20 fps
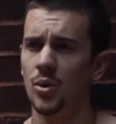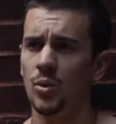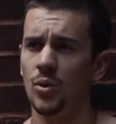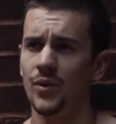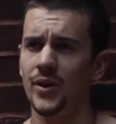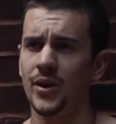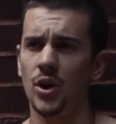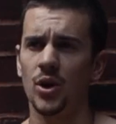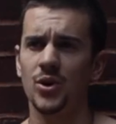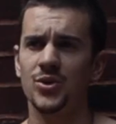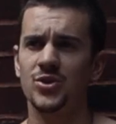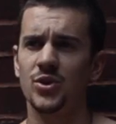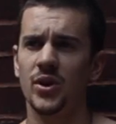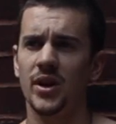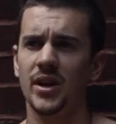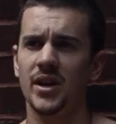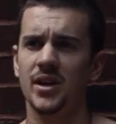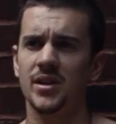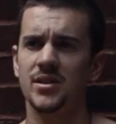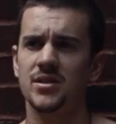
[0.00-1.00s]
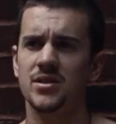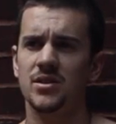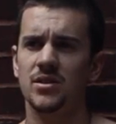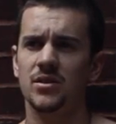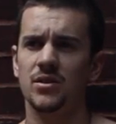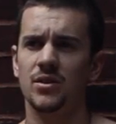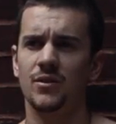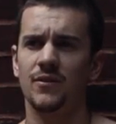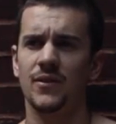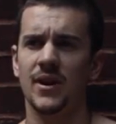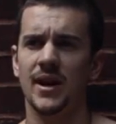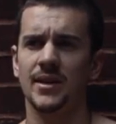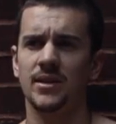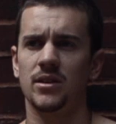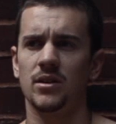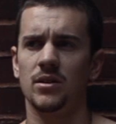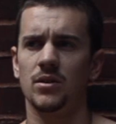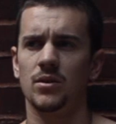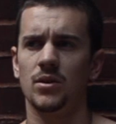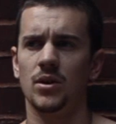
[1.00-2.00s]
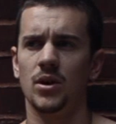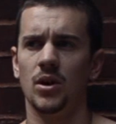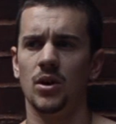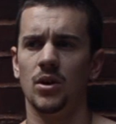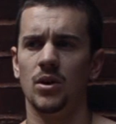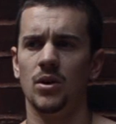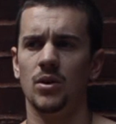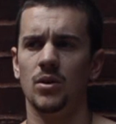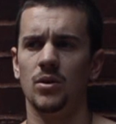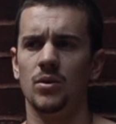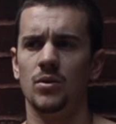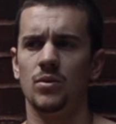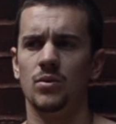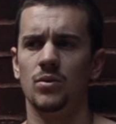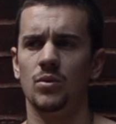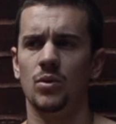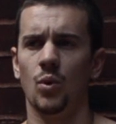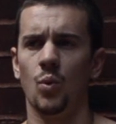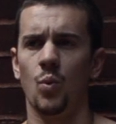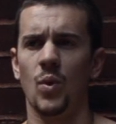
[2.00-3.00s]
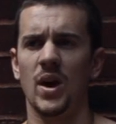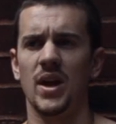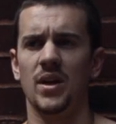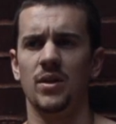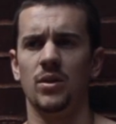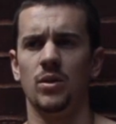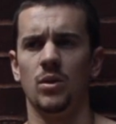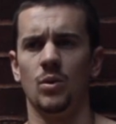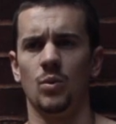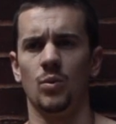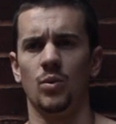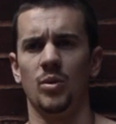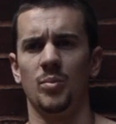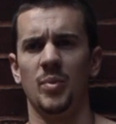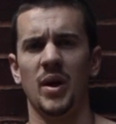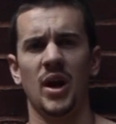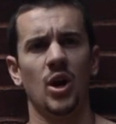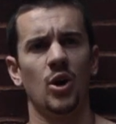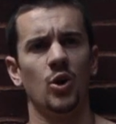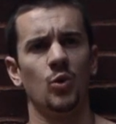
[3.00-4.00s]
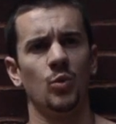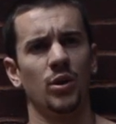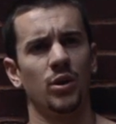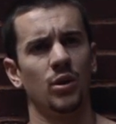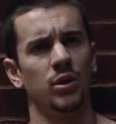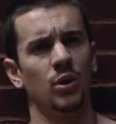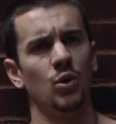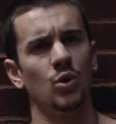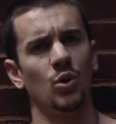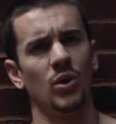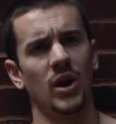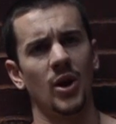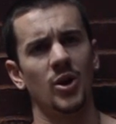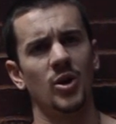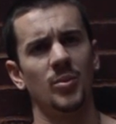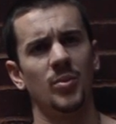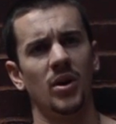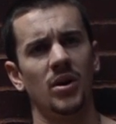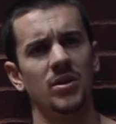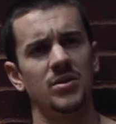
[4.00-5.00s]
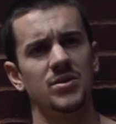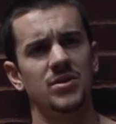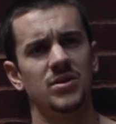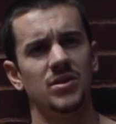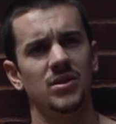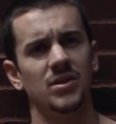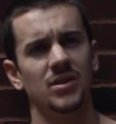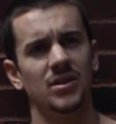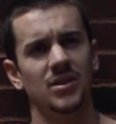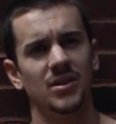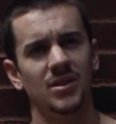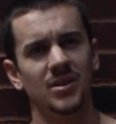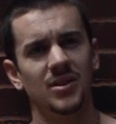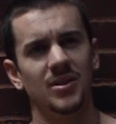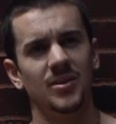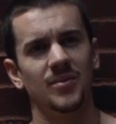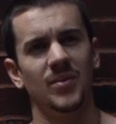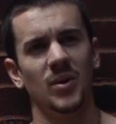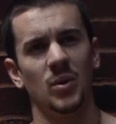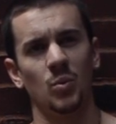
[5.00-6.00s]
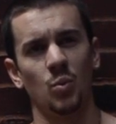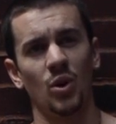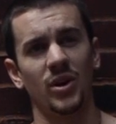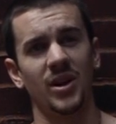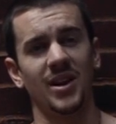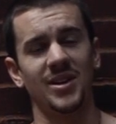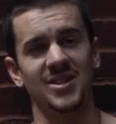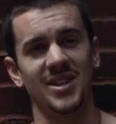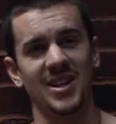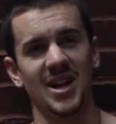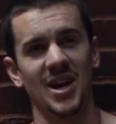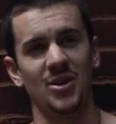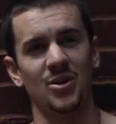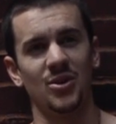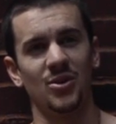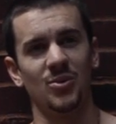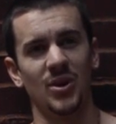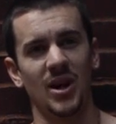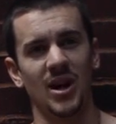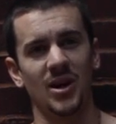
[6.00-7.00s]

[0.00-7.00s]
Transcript: Well, then also, I guess the fact that uh, the way that we're paired with local counterparts and working together, we're